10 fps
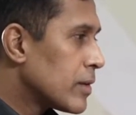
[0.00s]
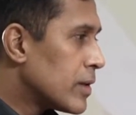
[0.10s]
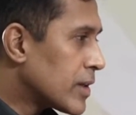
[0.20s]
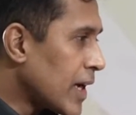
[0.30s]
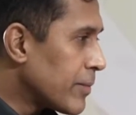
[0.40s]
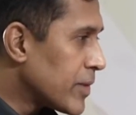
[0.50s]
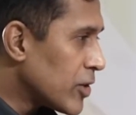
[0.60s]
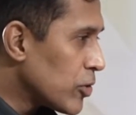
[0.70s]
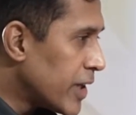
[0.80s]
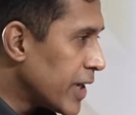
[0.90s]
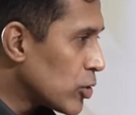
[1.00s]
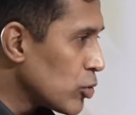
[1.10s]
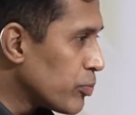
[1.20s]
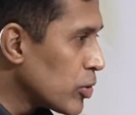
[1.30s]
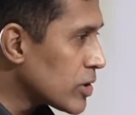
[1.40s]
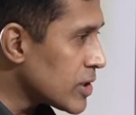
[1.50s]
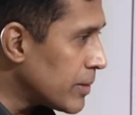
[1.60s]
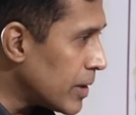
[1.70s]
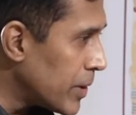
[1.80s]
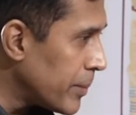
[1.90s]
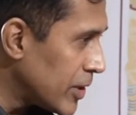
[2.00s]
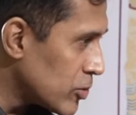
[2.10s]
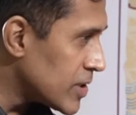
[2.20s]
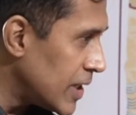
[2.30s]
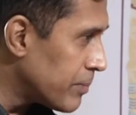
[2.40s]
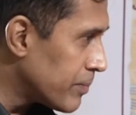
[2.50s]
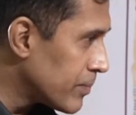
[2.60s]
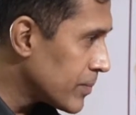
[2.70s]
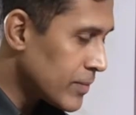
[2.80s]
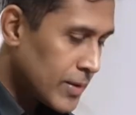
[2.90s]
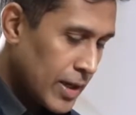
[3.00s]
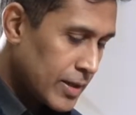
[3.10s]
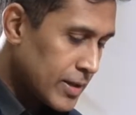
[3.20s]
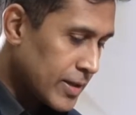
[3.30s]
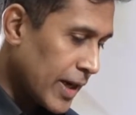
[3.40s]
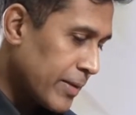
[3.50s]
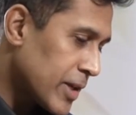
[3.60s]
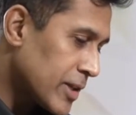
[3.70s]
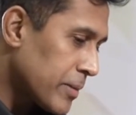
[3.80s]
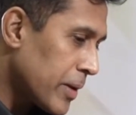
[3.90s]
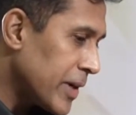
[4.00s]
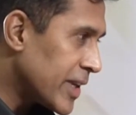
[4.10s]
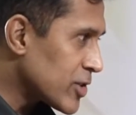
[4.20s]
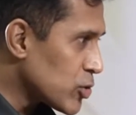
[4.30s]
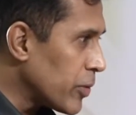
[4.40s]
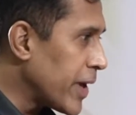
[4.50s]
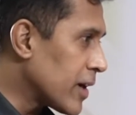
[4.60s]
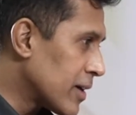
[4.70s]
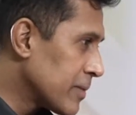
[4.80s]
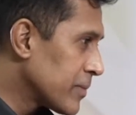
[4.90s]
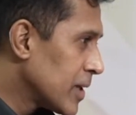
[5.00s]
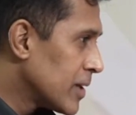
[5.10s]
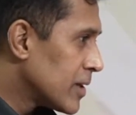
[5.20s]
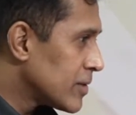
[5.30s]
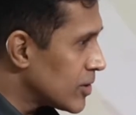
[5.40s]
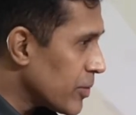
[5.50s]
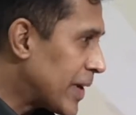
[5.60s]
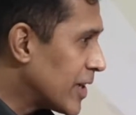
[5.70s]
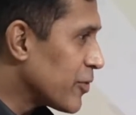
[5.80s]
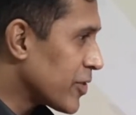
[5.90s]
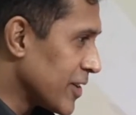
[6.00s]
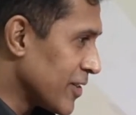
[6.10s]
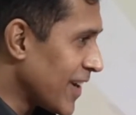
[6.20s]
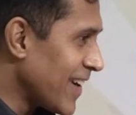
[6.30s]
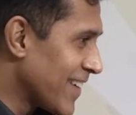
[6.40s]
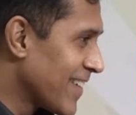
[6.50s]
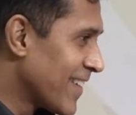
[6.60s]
the time that you take to put a baby to sleep and the time that the baby takes to awake, there's a big difference, right?